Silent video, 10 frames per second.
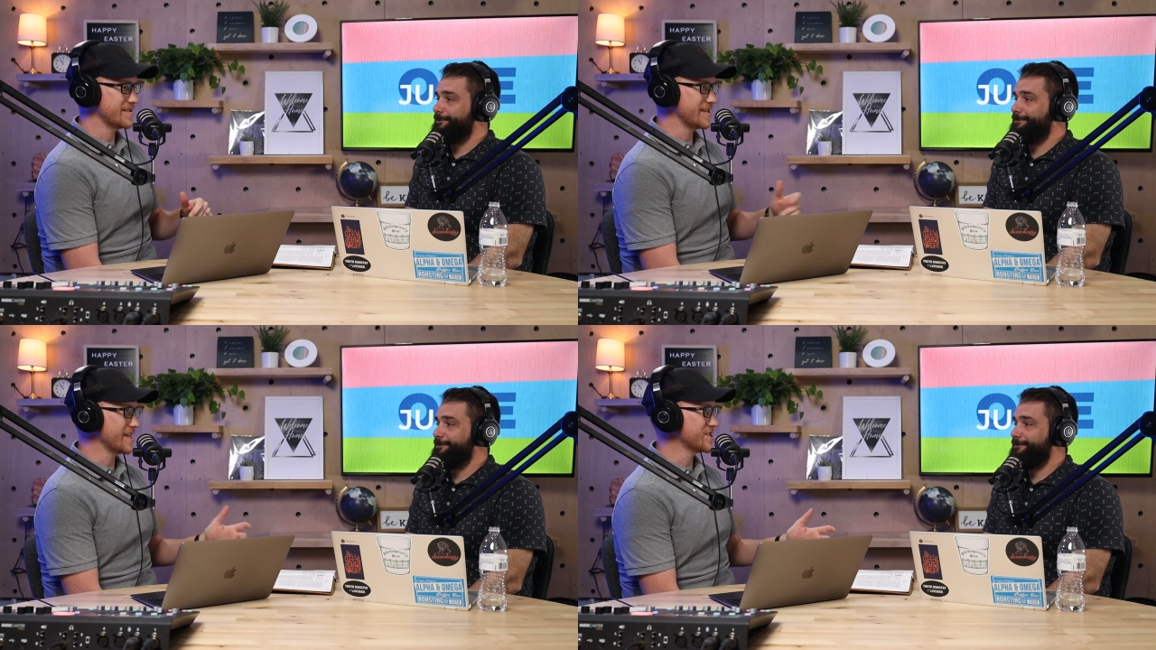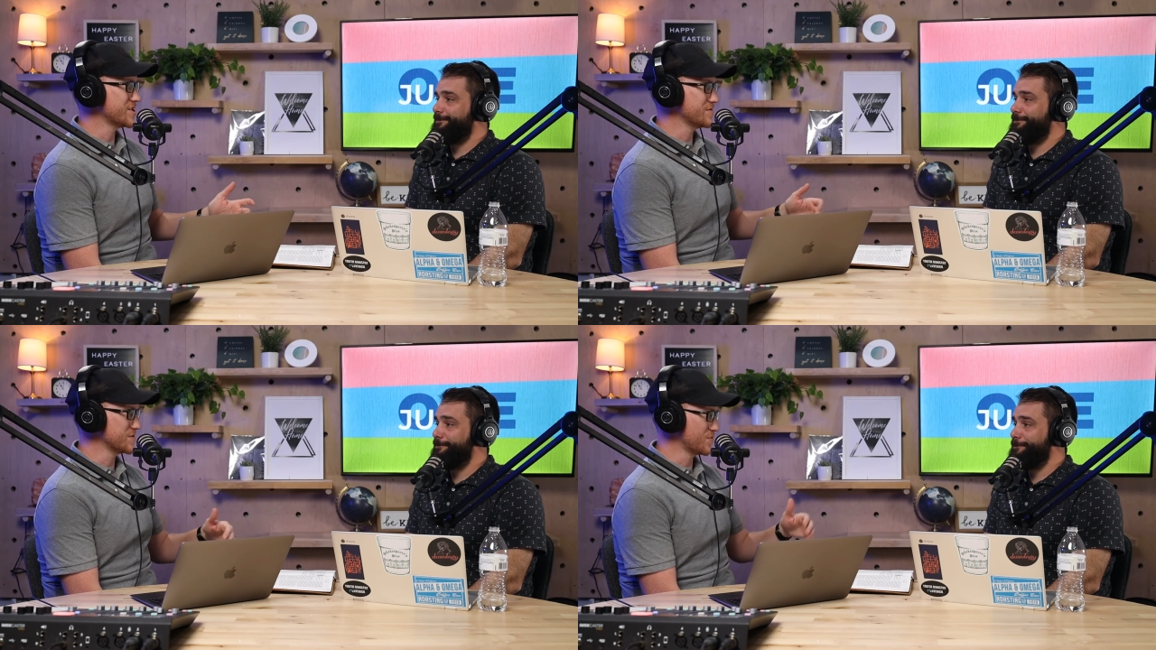Speaker 1: the
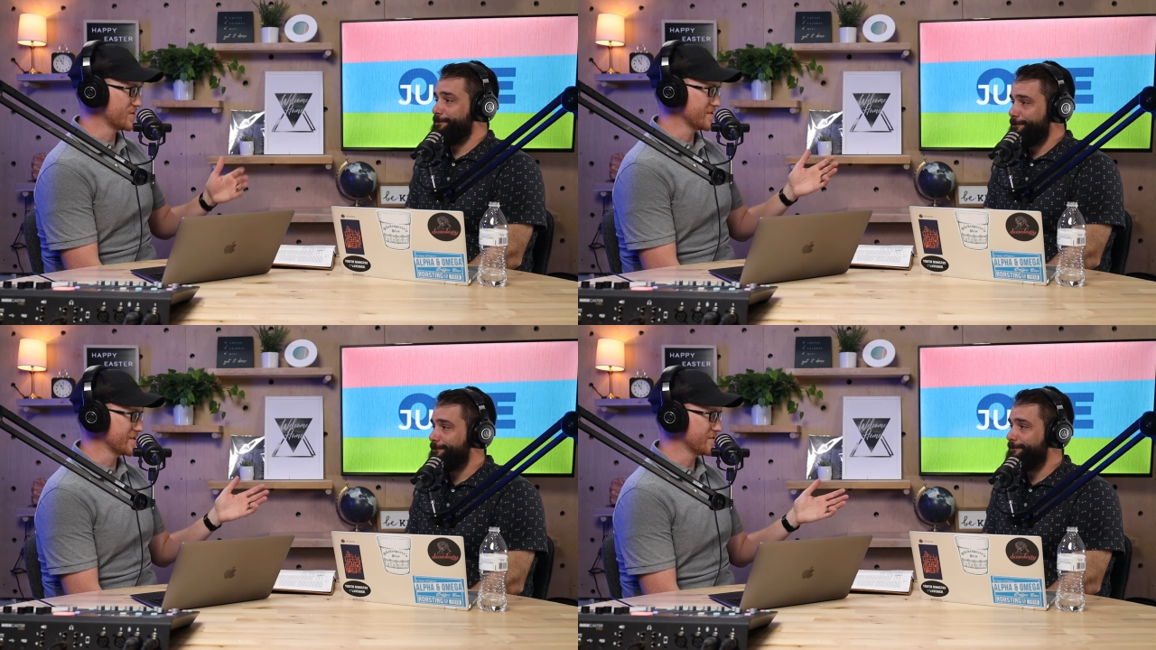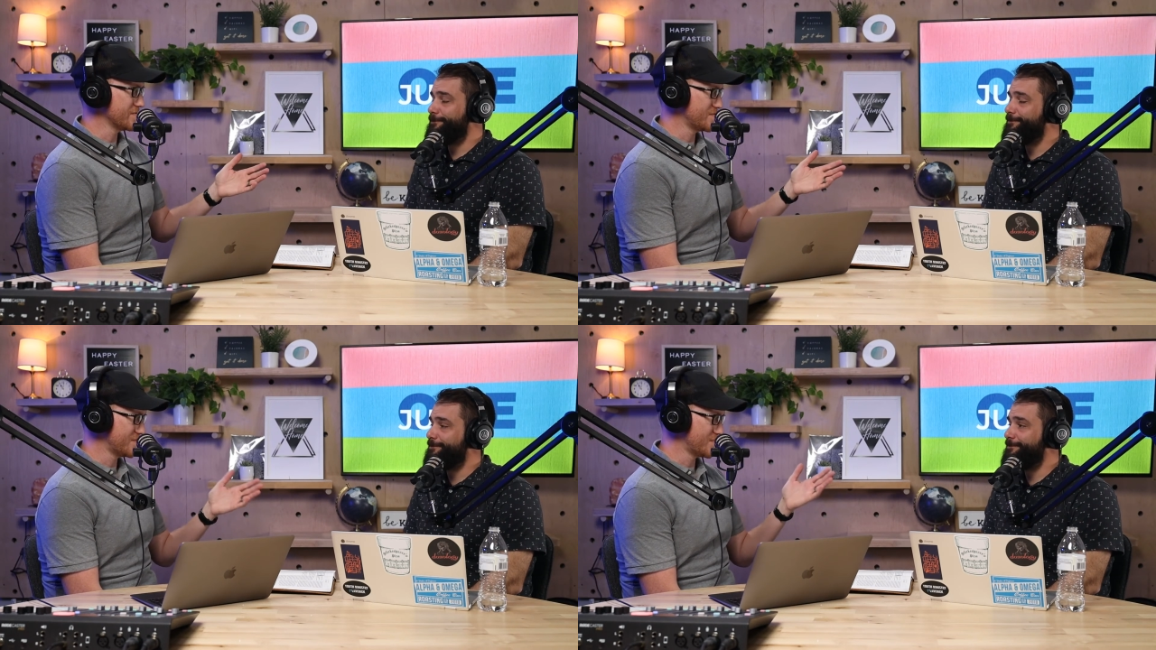issues were
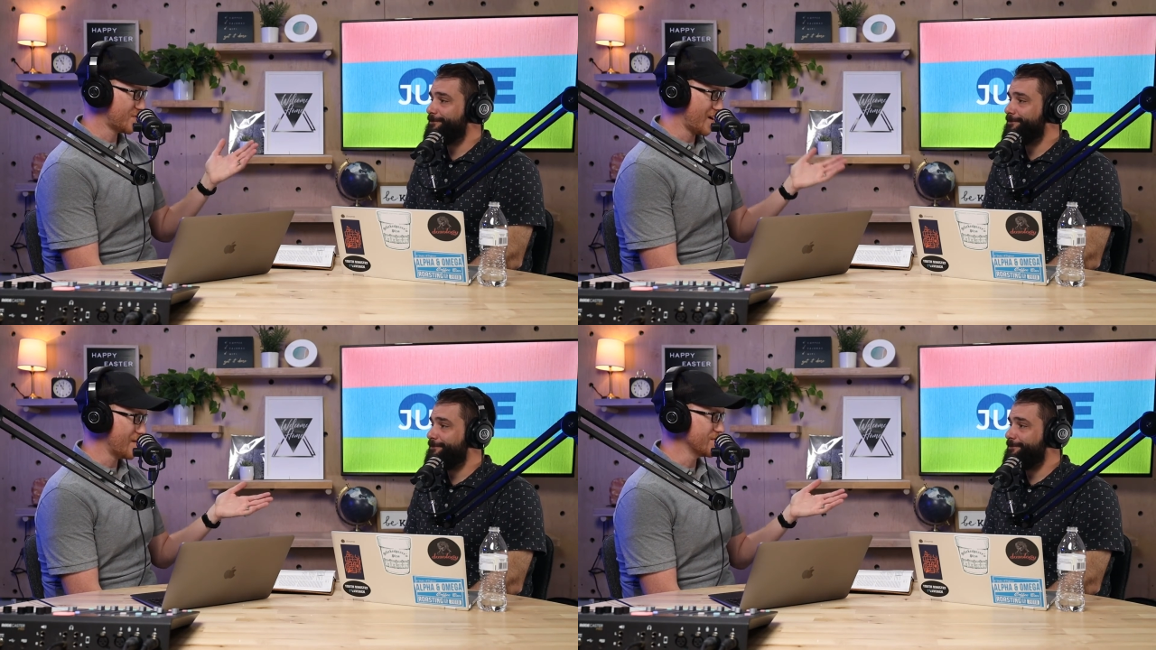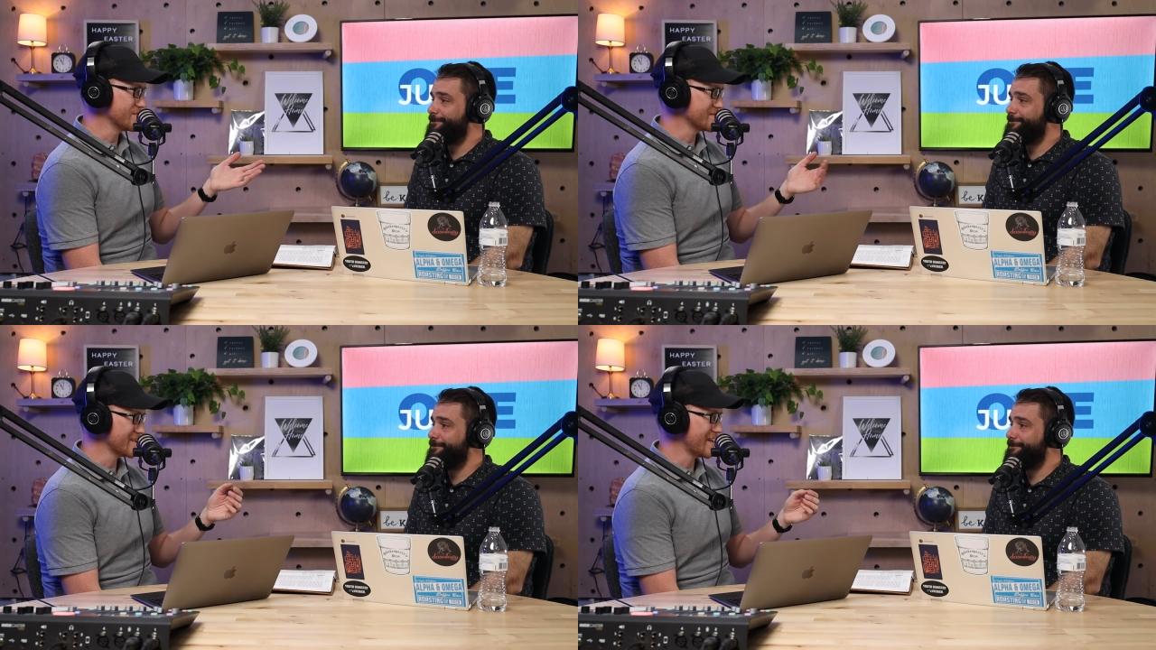little
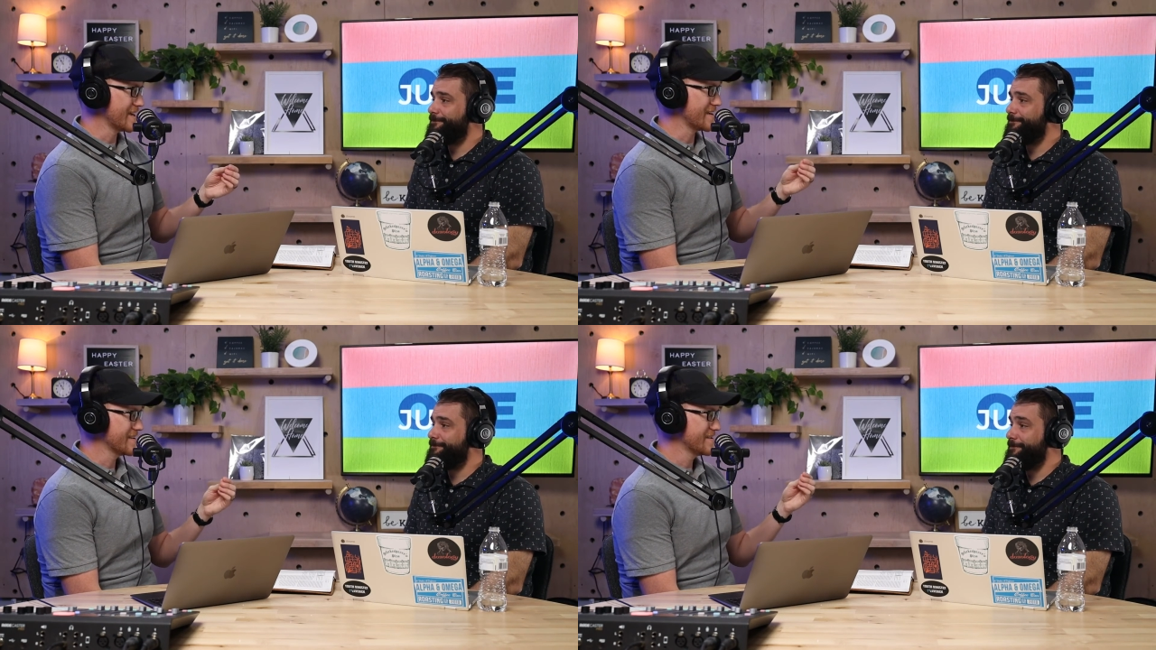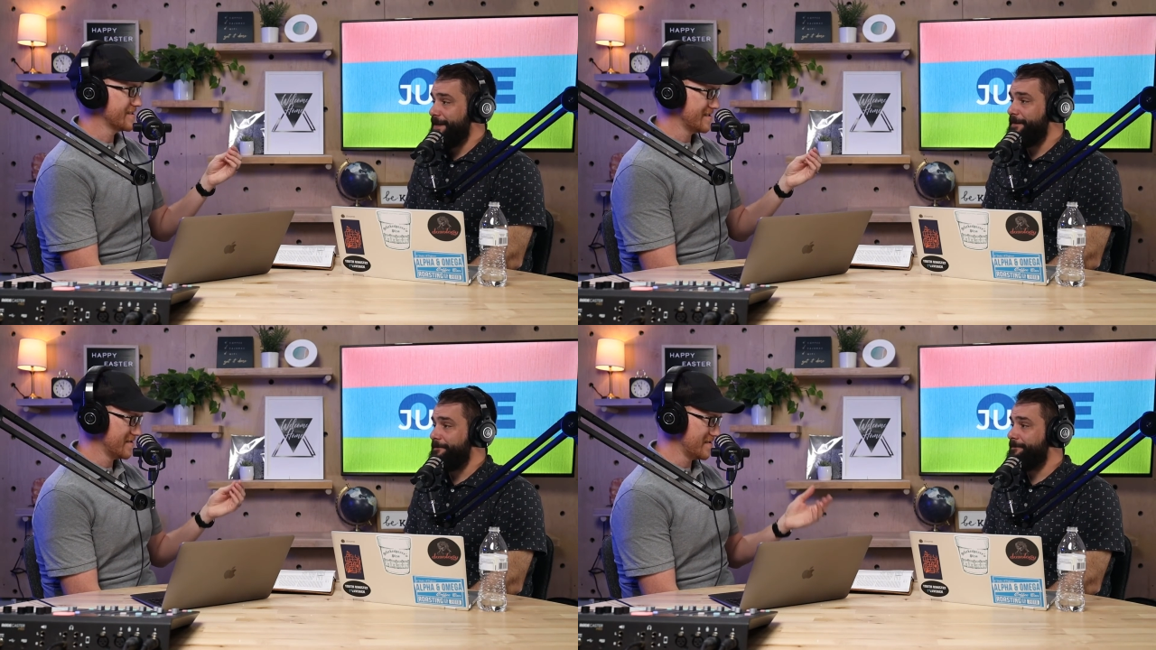problems like
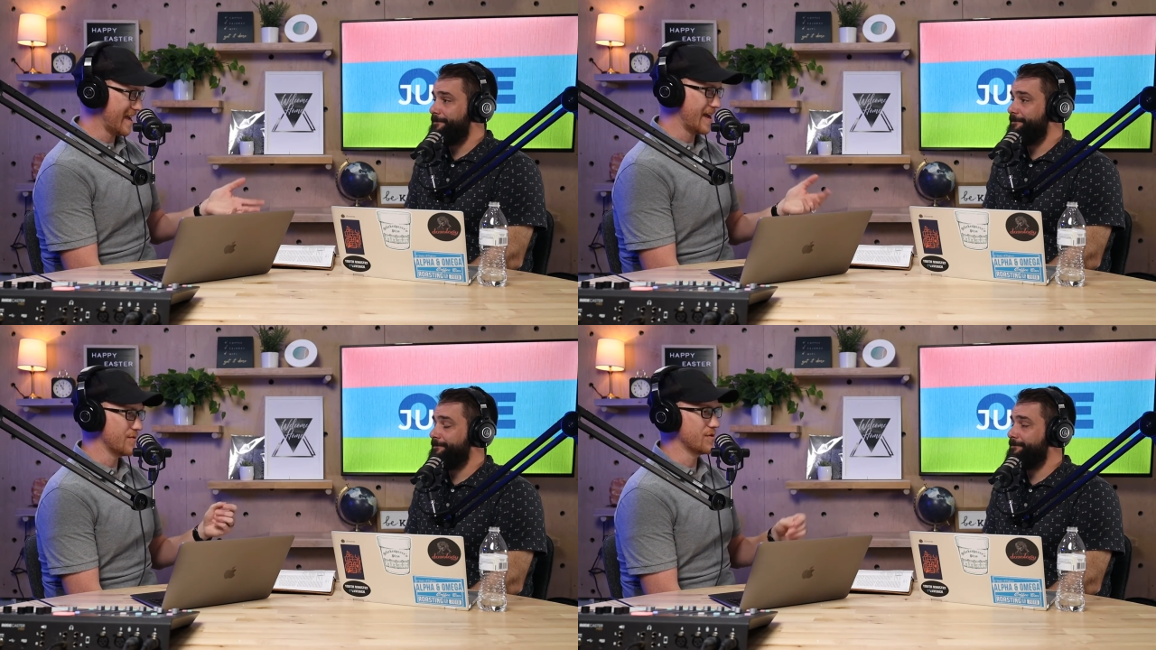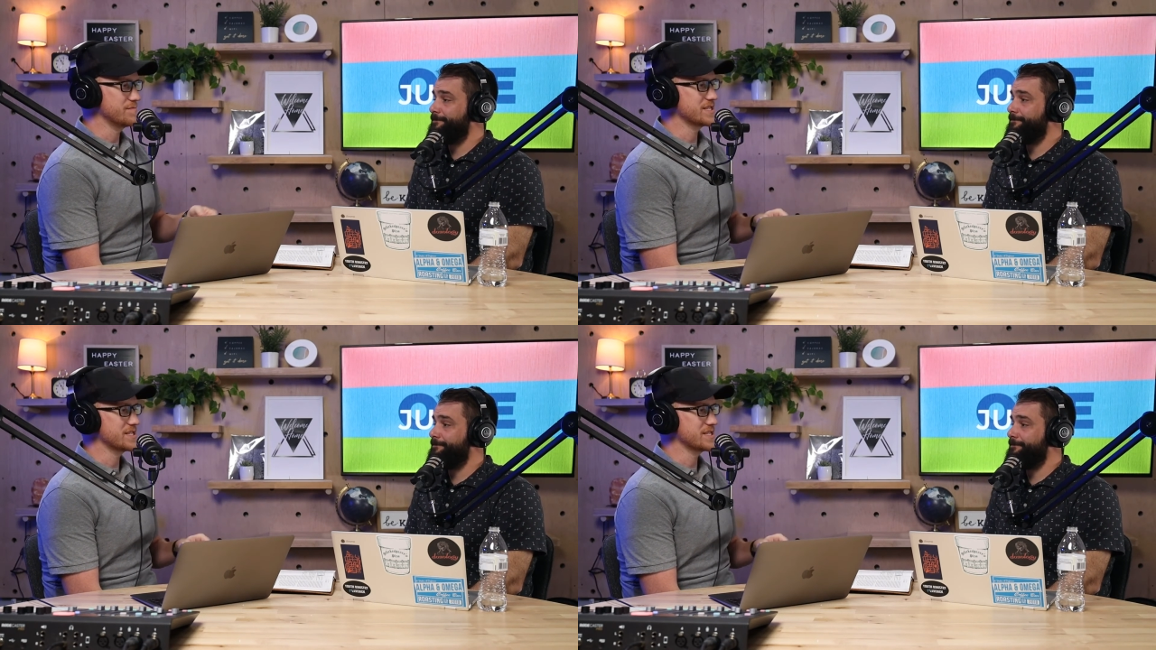yeah. that or